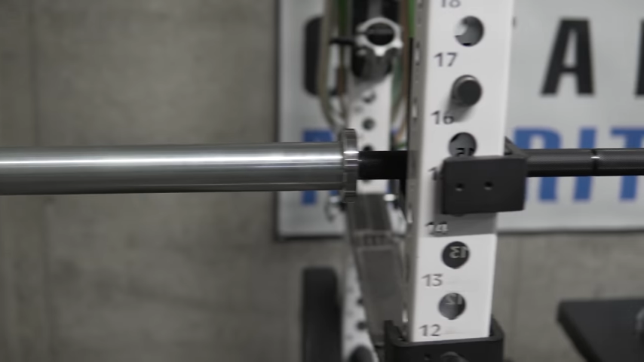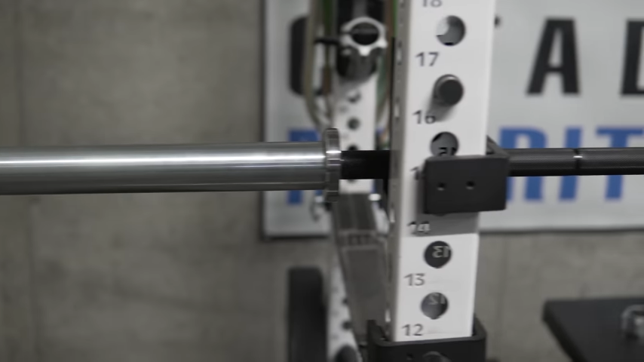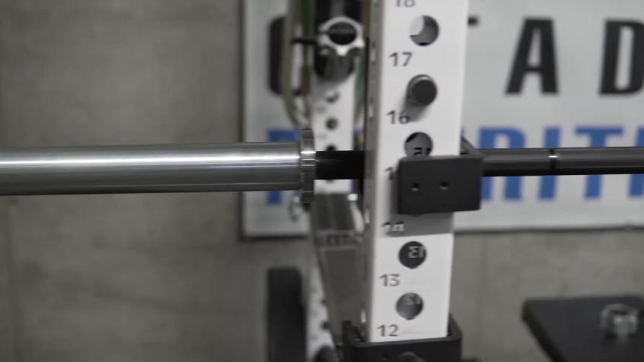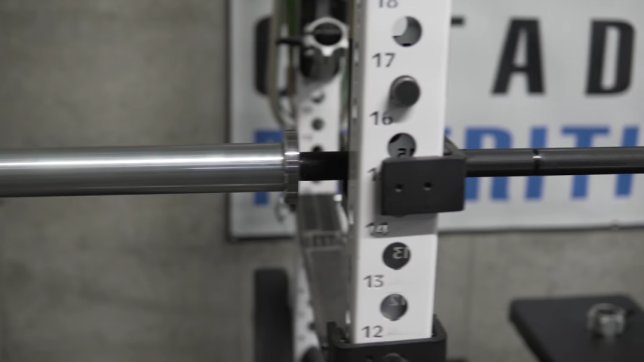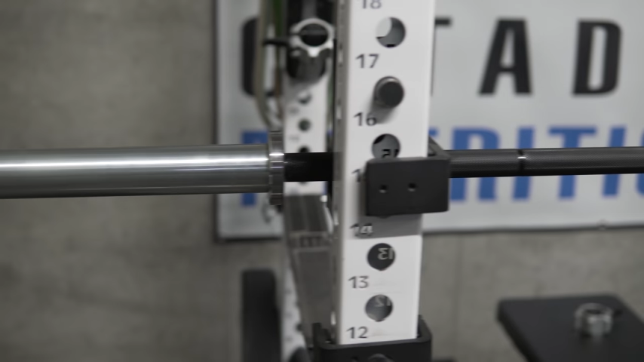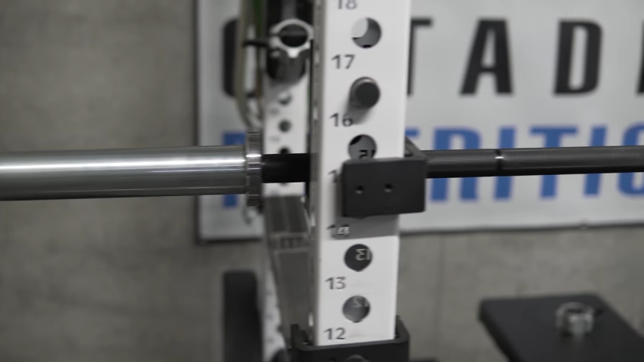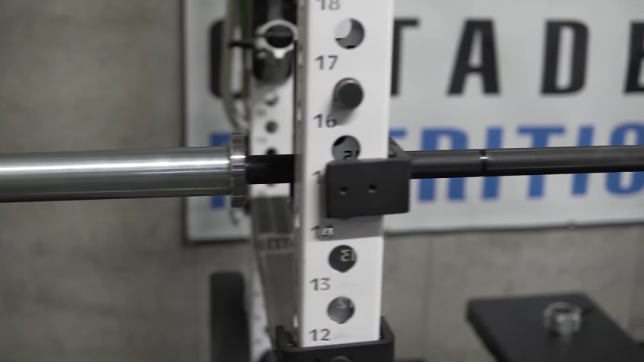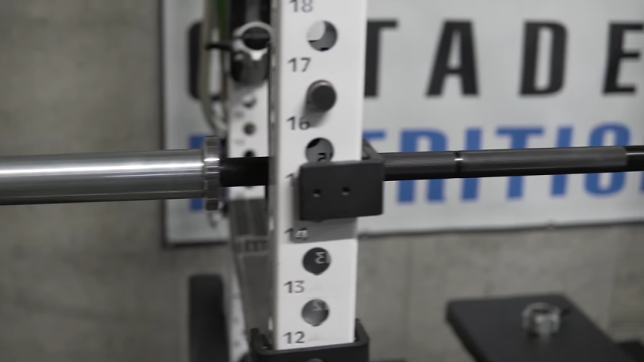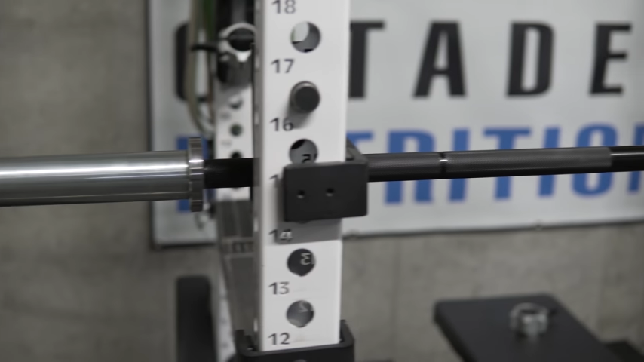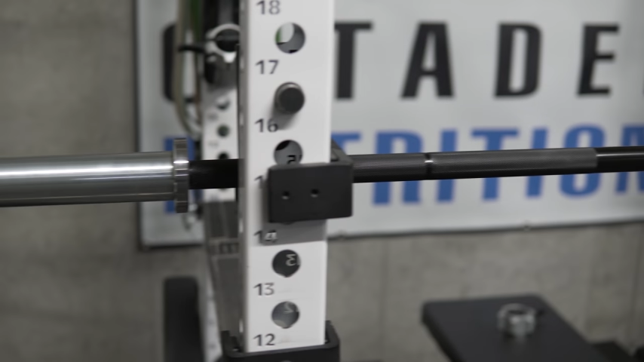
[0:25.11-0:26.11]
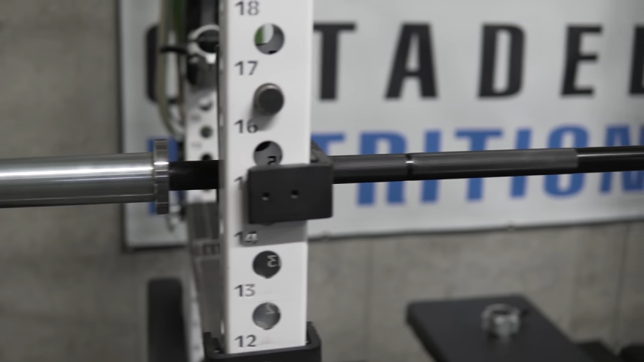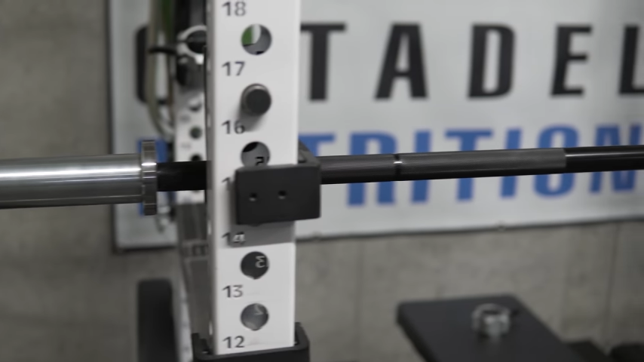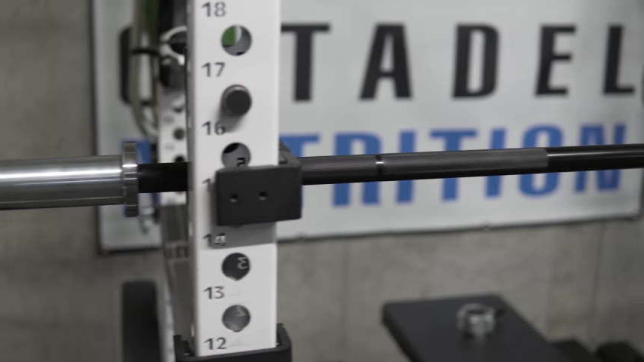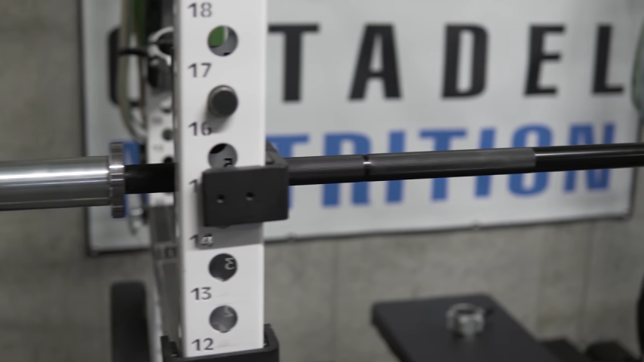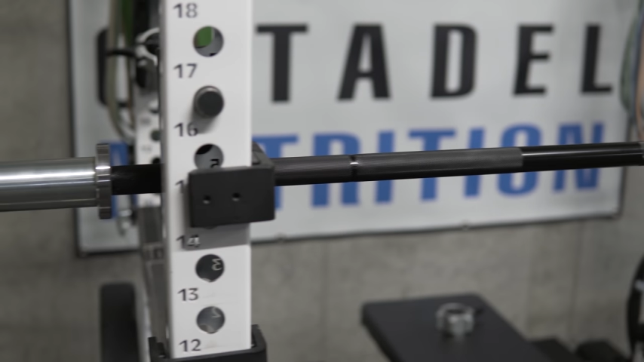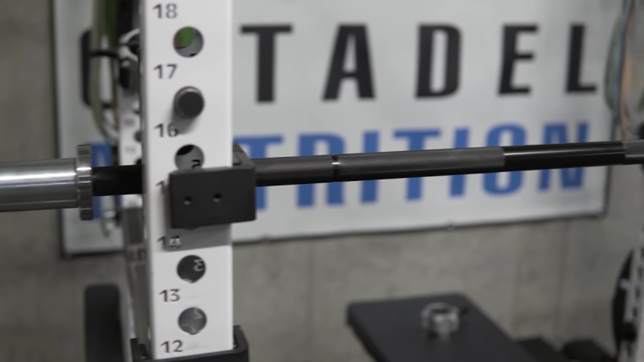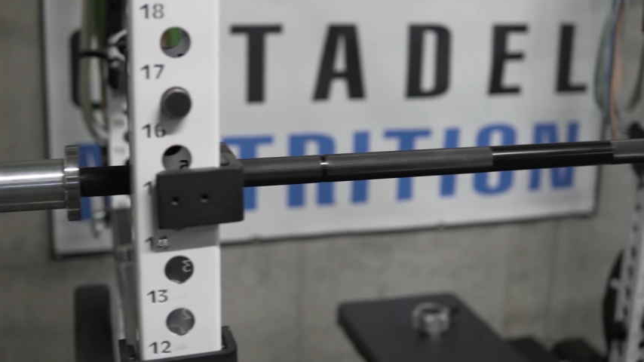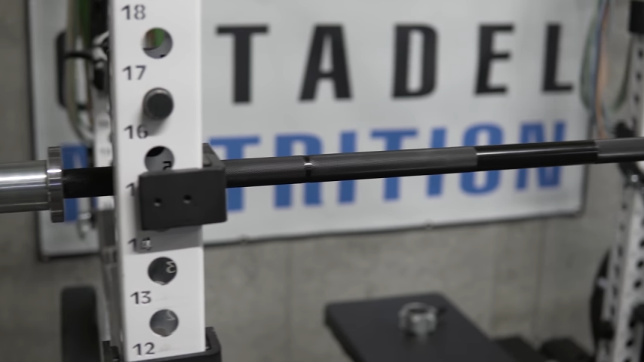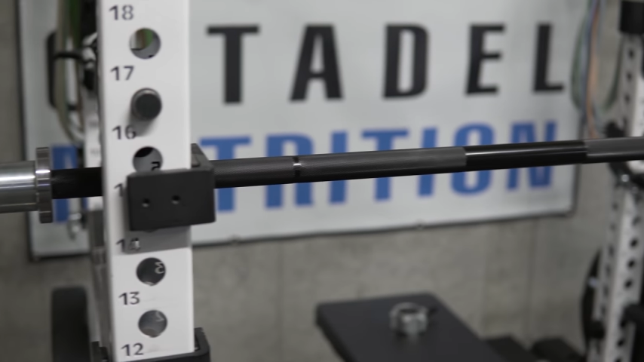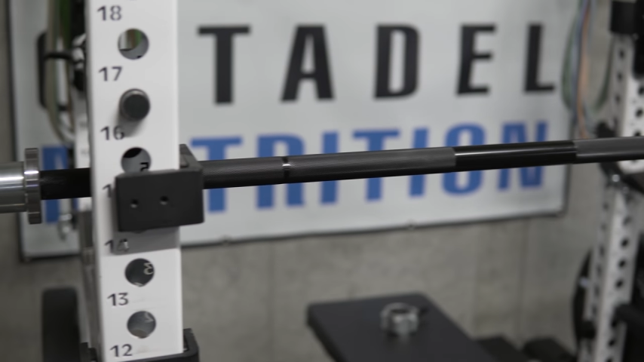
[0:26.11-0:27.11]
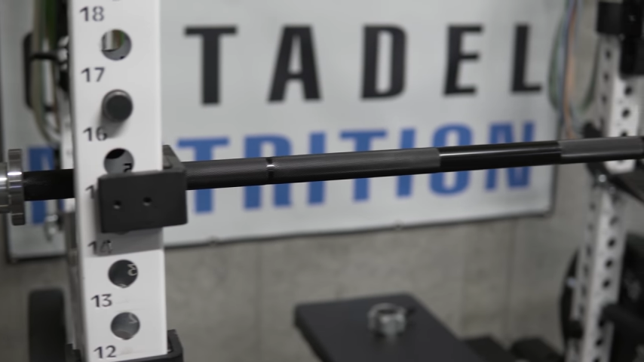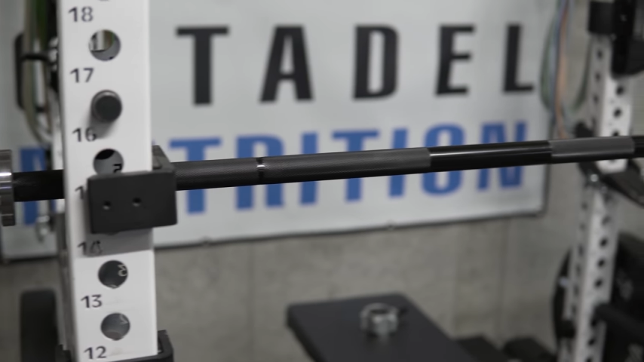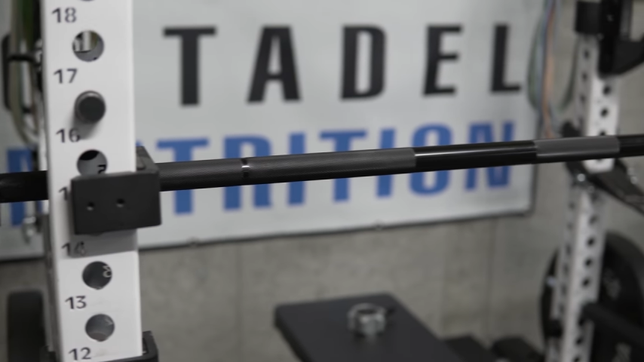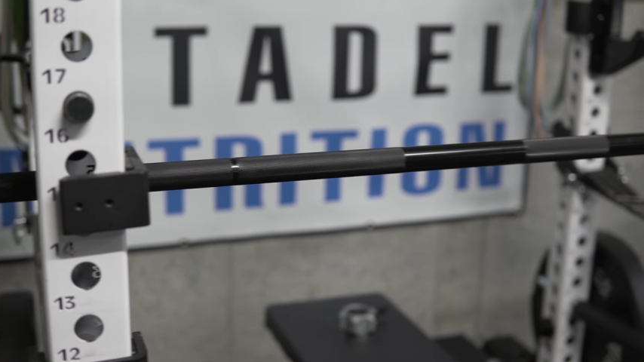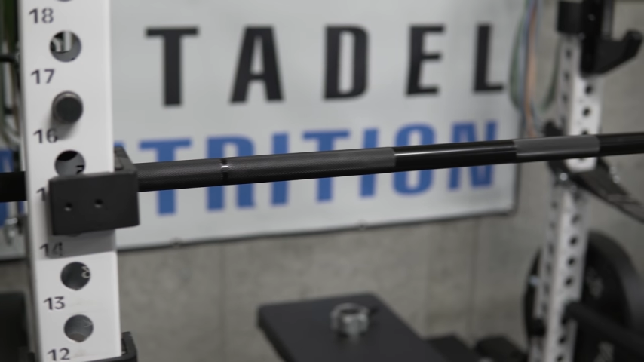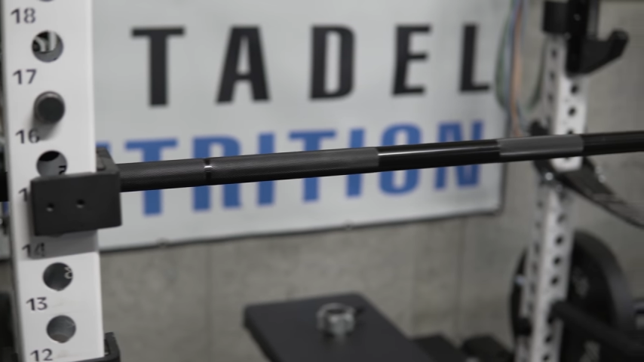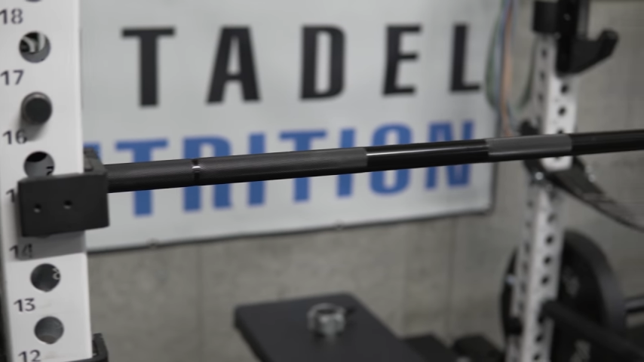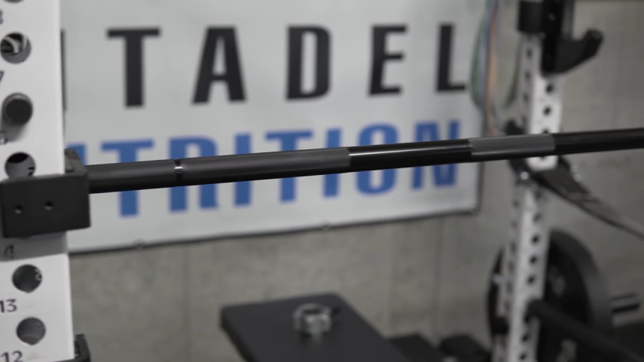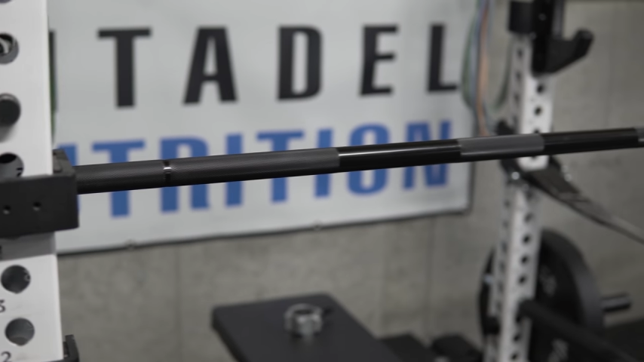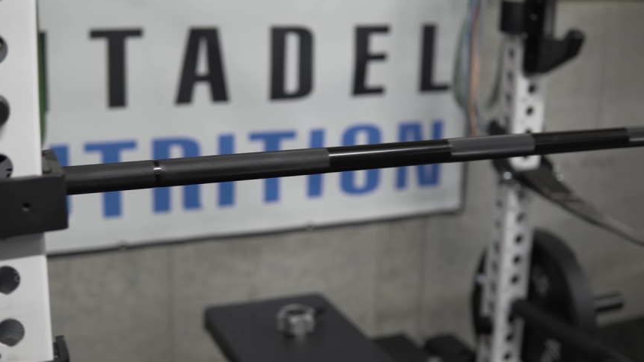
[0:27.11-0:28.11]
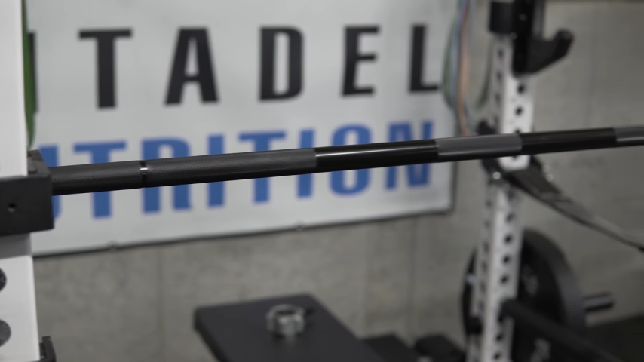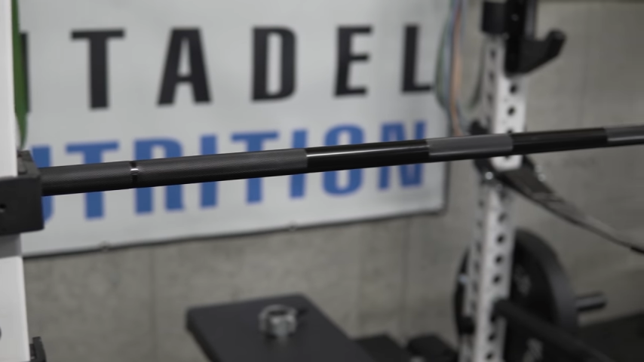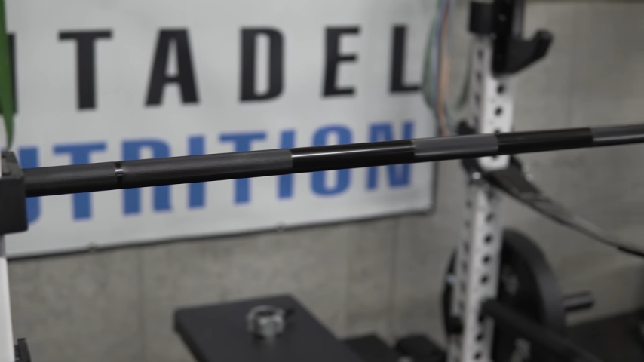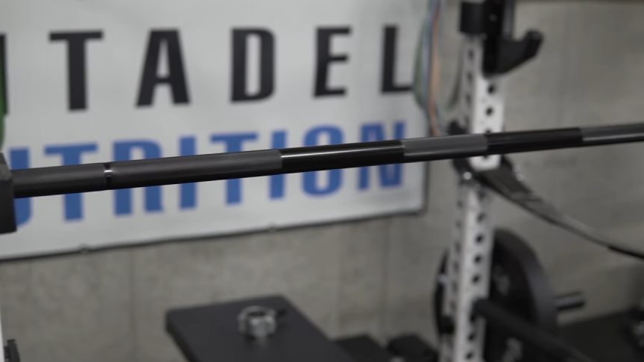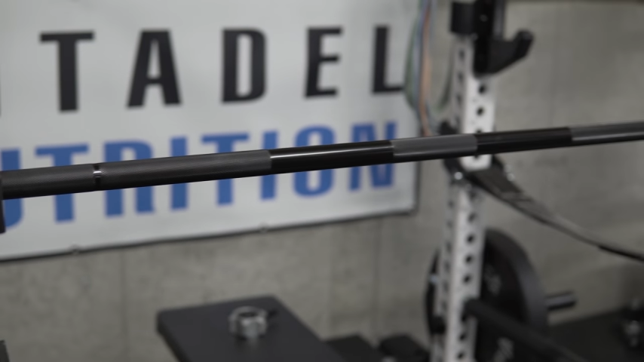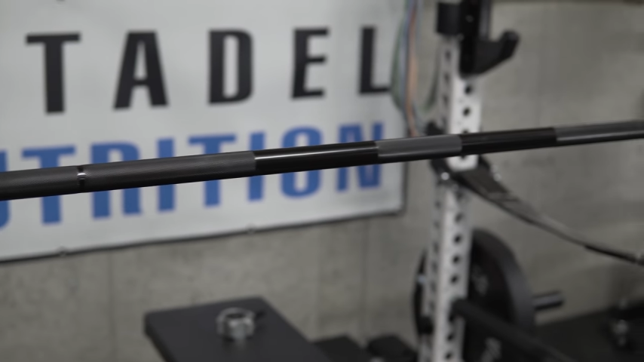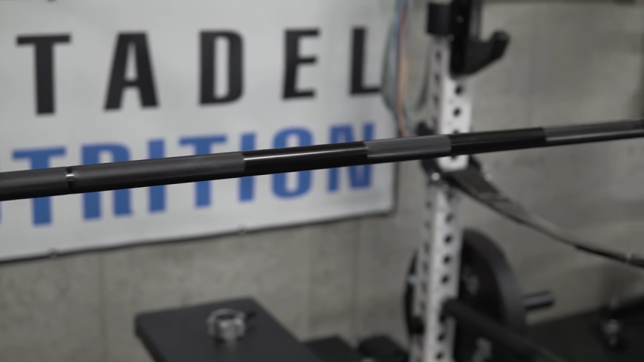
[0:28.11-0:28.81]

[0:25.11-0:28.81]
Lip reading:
Nobody's mouth can be seen.